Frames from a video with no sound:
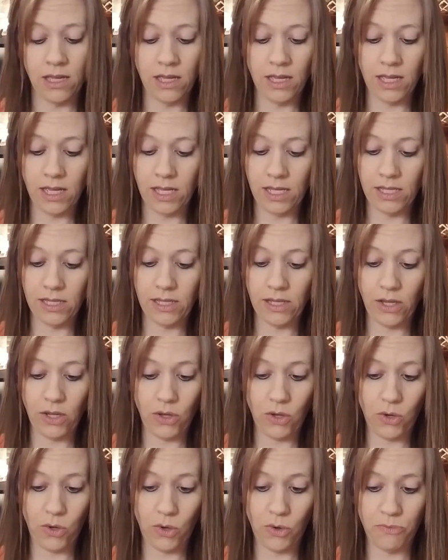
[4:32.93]

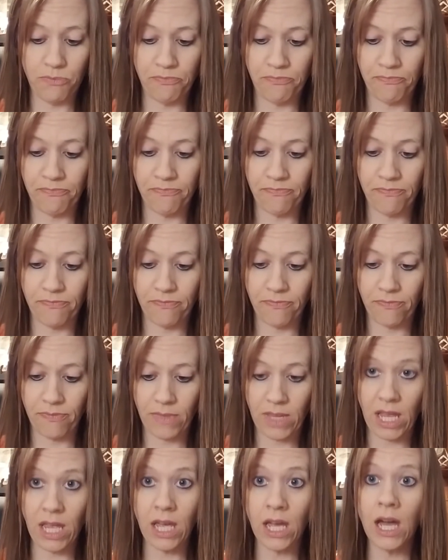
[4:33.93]
So
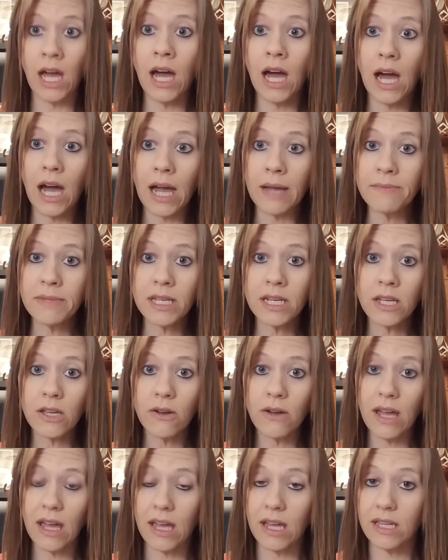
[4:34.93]
I'm going to go
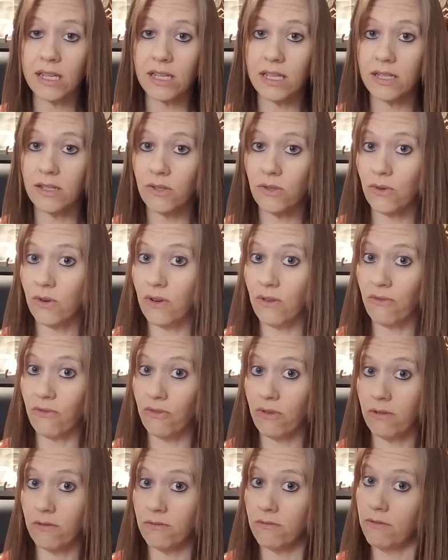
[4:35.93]
ahead and sort of
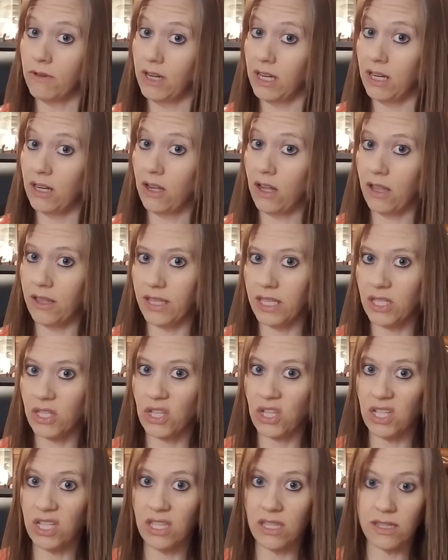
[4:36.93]
read all this
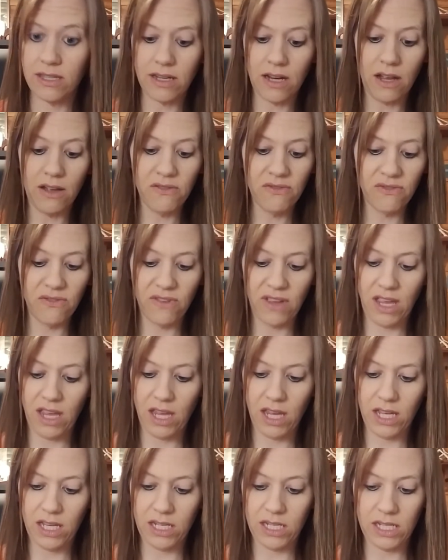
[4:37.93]
good stuff,
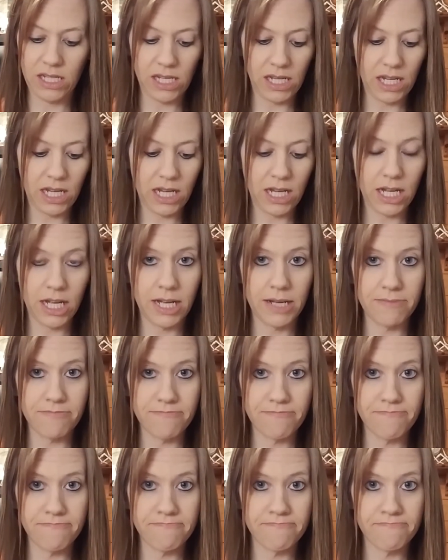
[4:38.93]
and
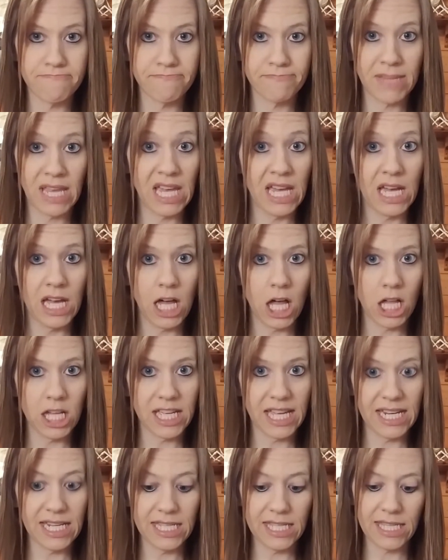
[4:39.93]
I'll
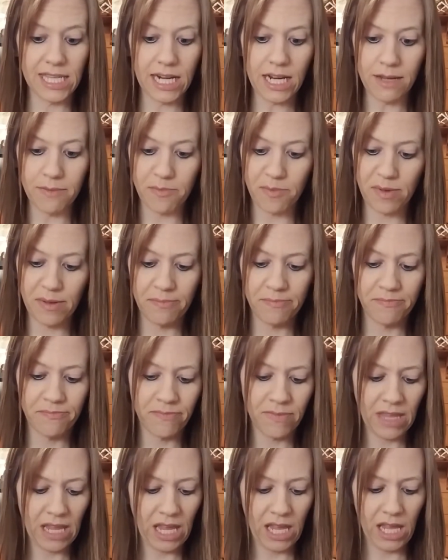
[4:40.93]
get it set up.
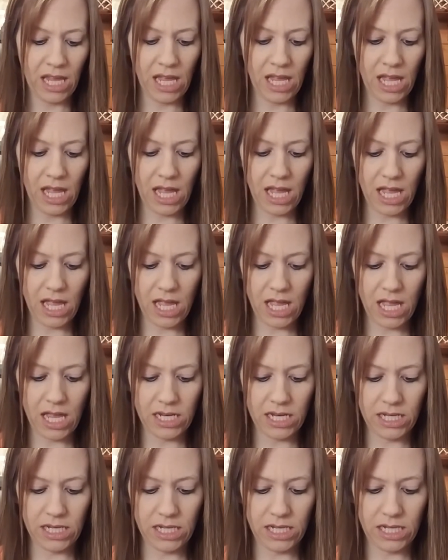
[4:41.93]

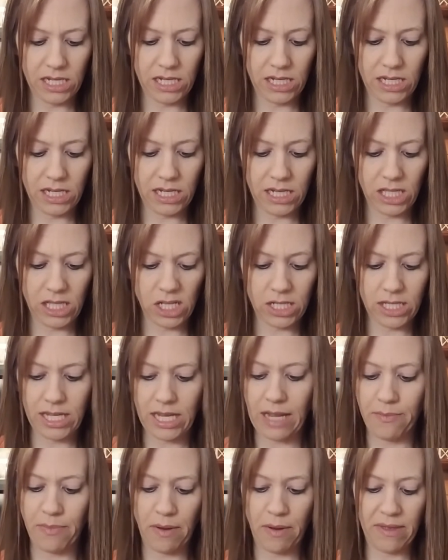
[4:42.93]
And it looks
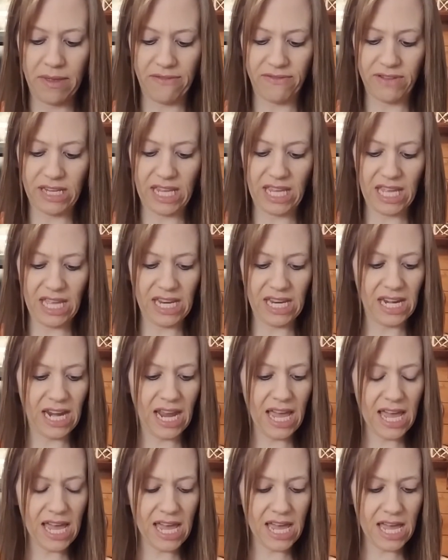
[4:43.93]
like I probably have to get an
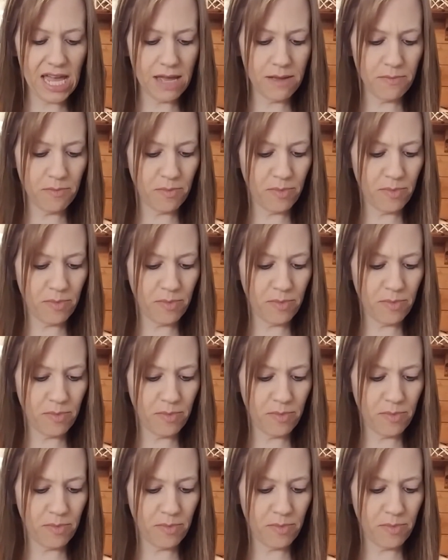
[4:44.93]
app